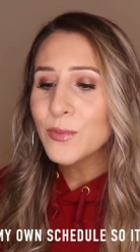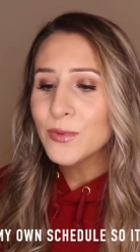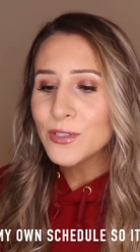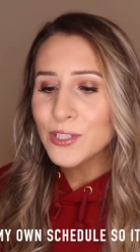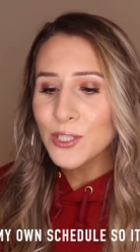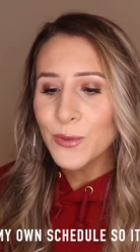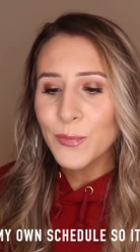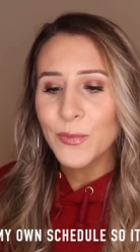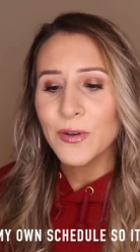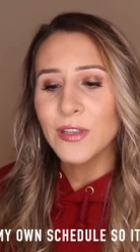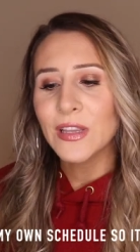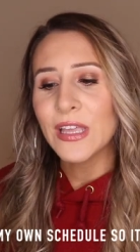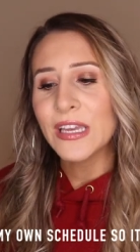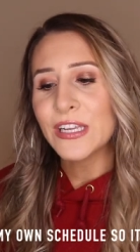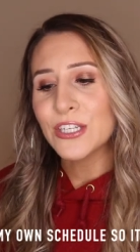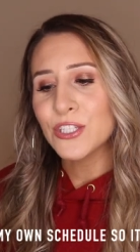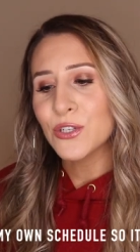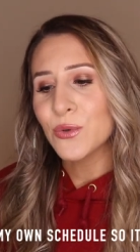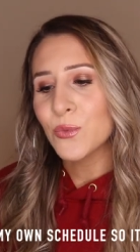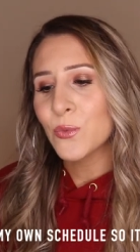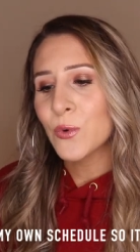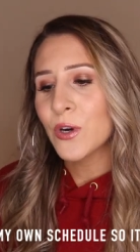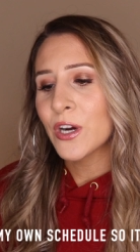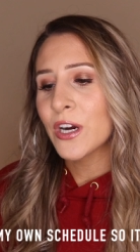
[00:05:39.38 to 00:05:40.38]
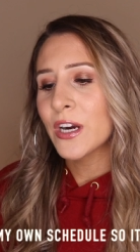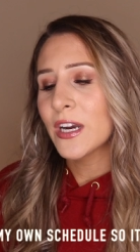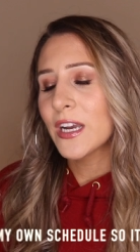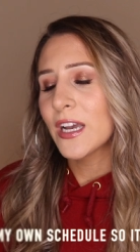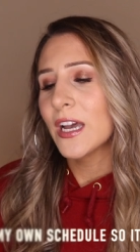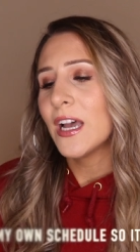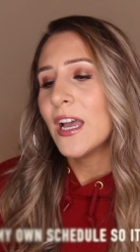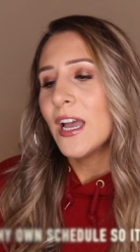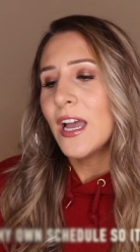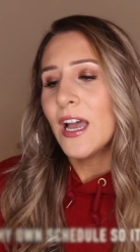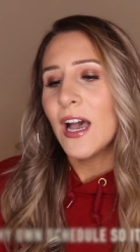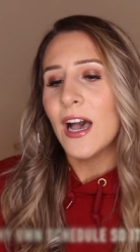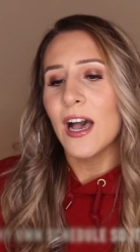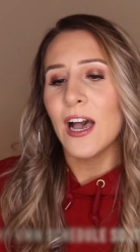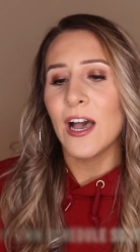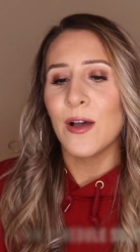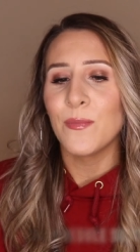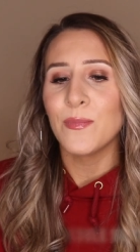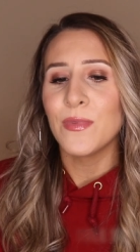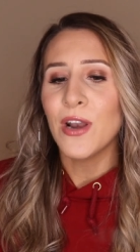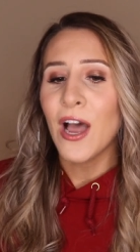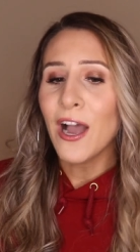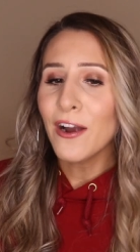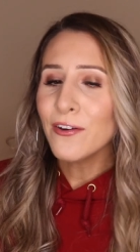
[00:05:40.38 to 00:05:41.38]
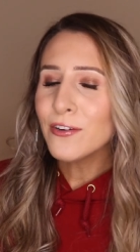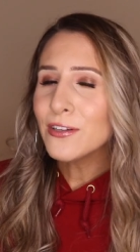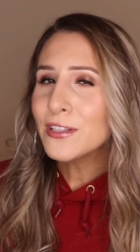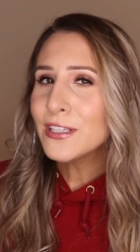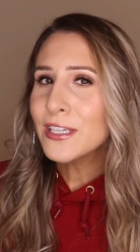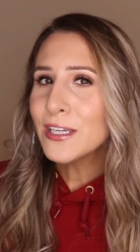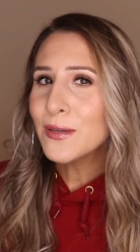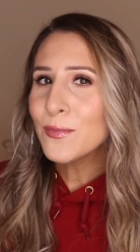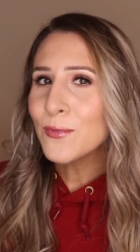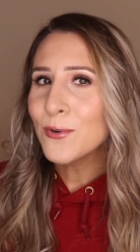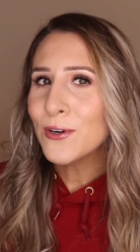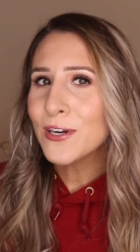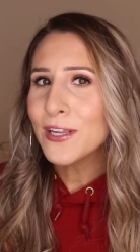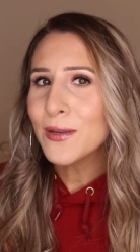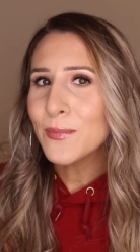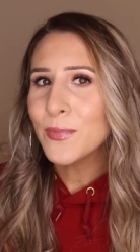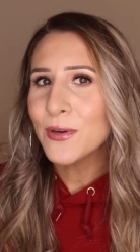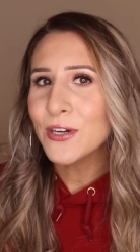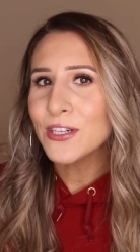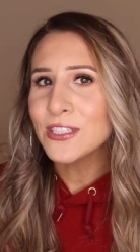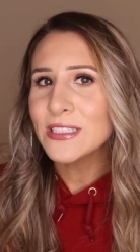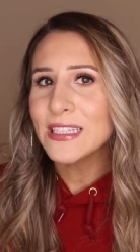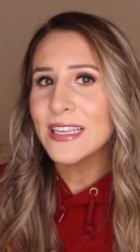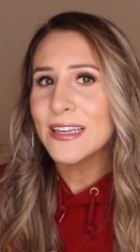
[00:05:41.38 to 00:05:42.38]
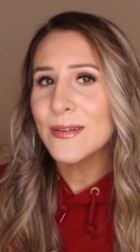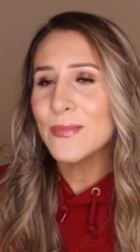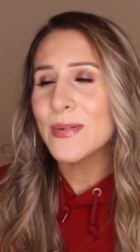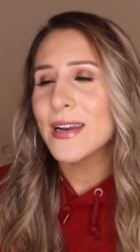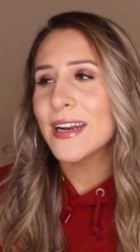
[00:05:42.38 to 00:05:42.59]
super late to work I'm not really a morning person,